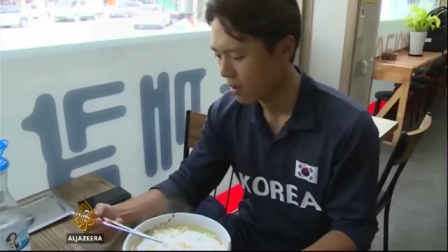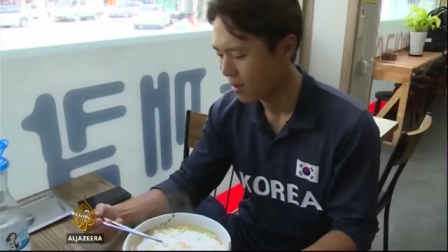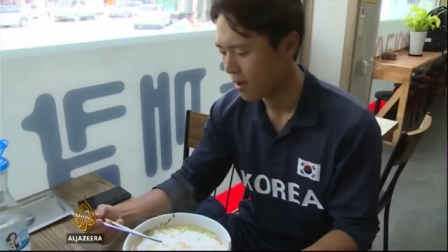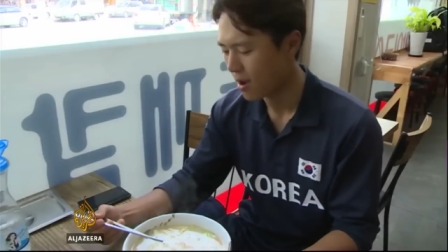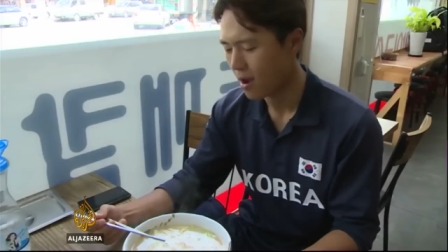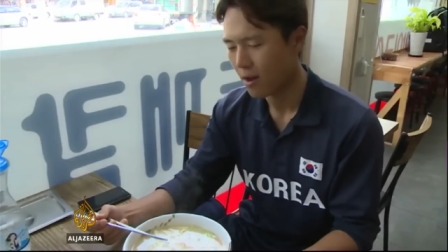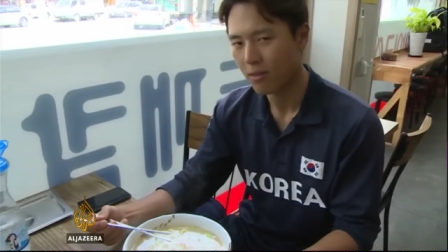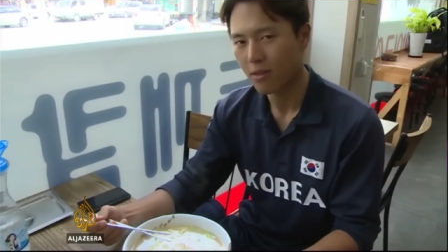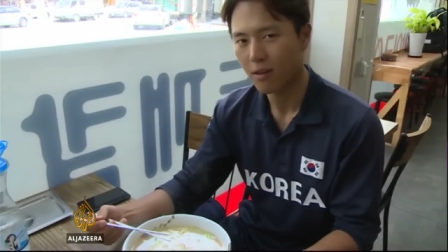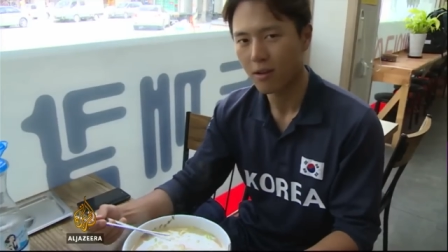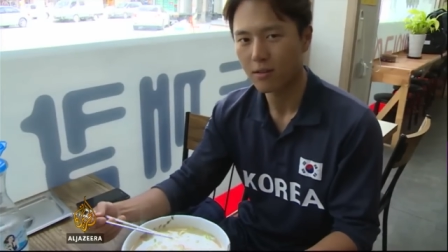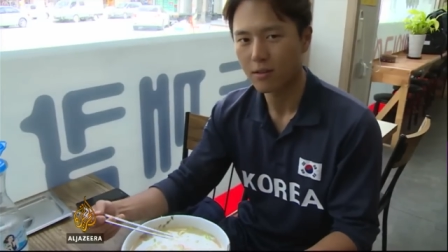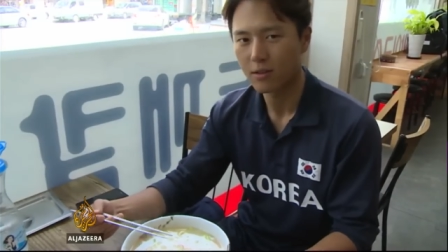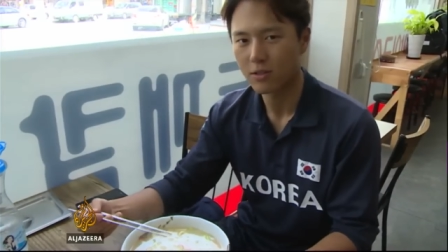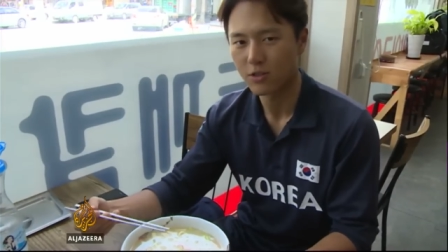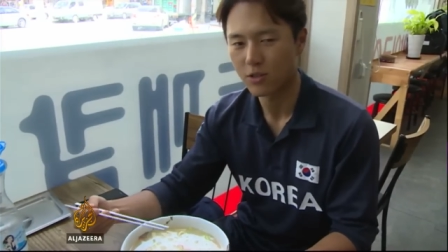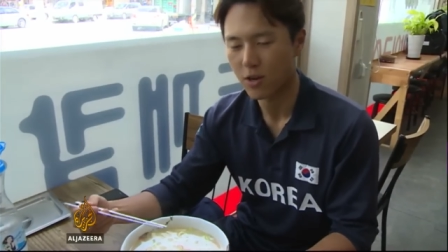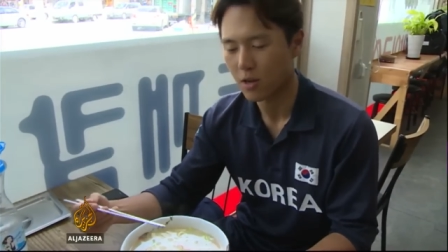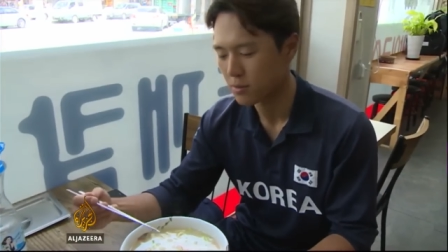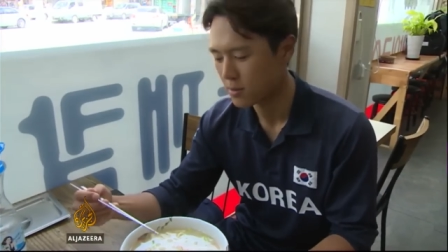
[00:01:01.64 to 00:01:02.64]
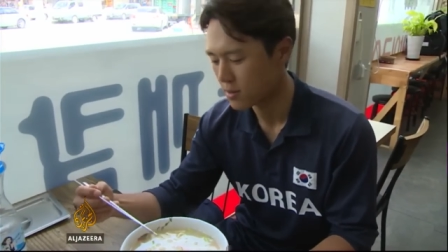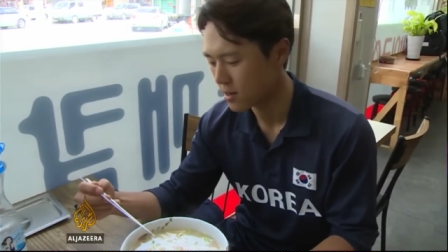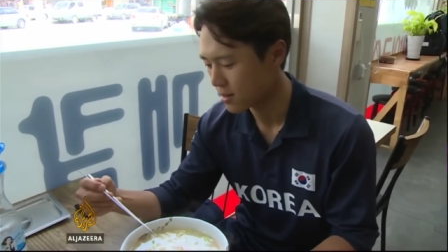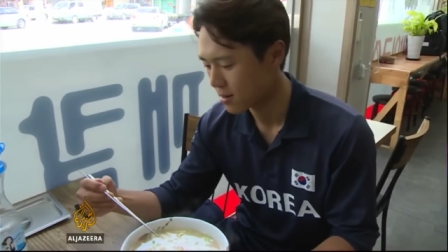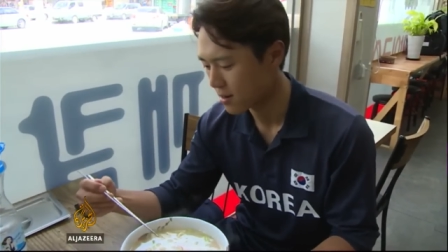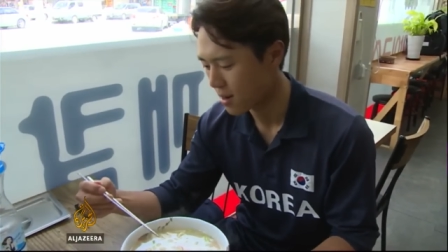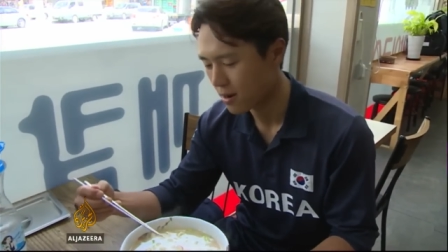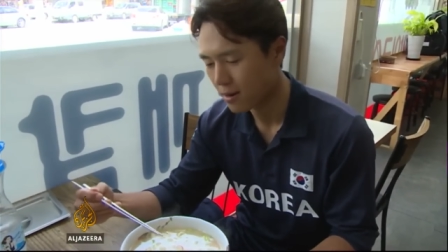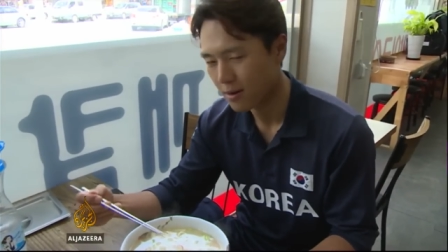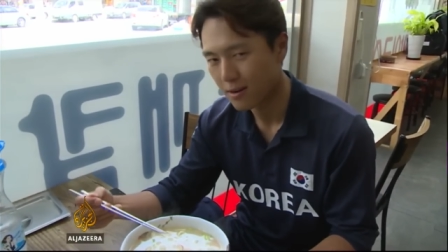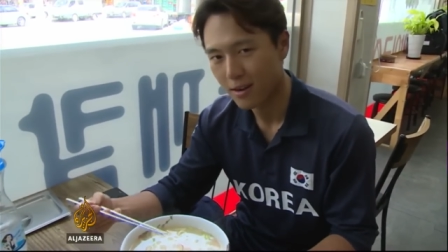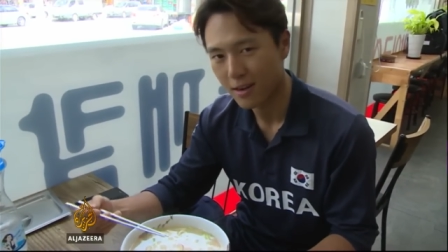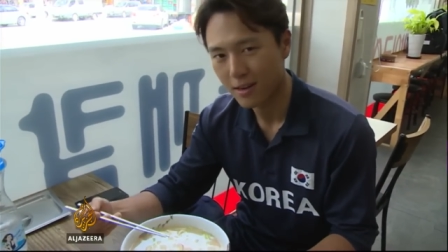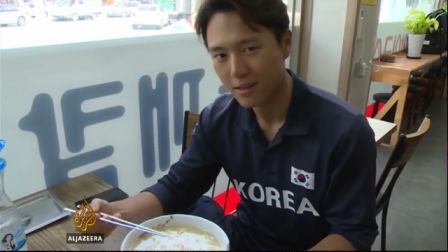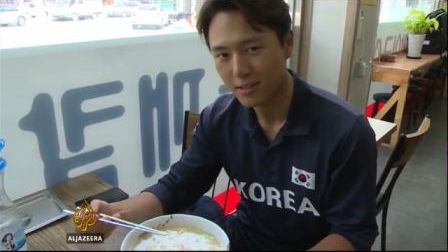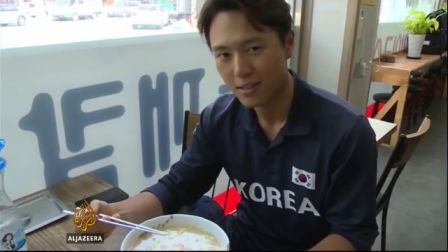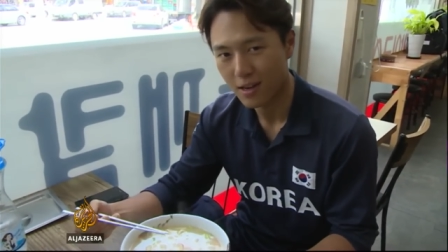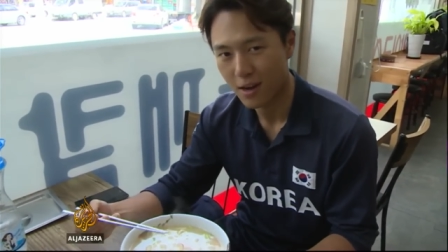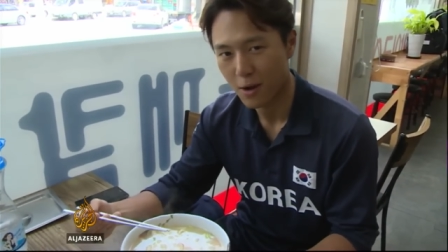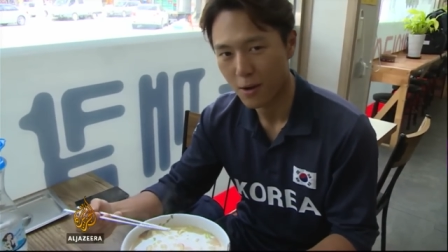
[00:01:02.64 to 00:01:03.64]
Yeah, I think the chopstick
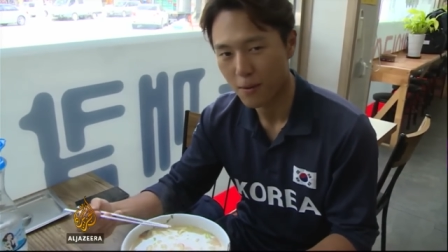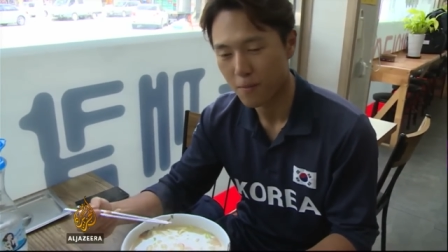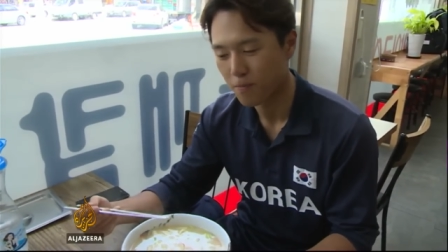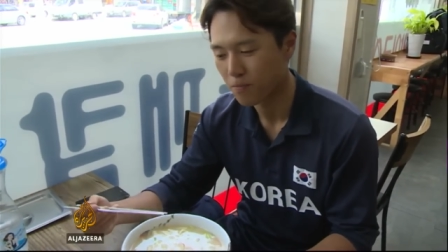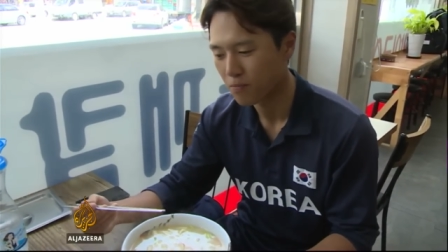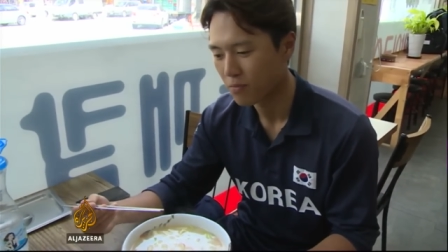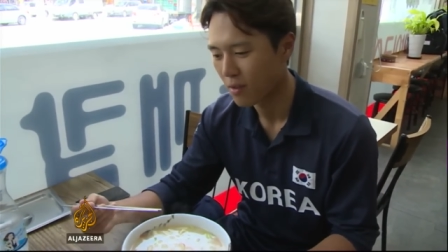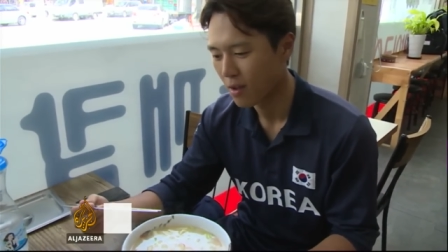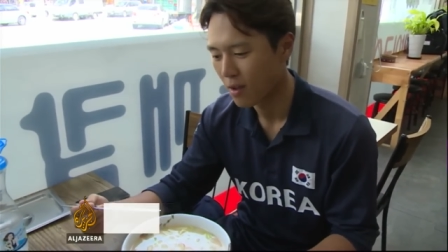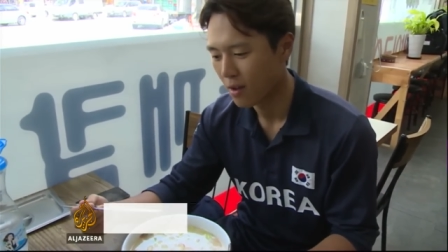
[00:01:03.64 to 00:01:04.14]
techniques um,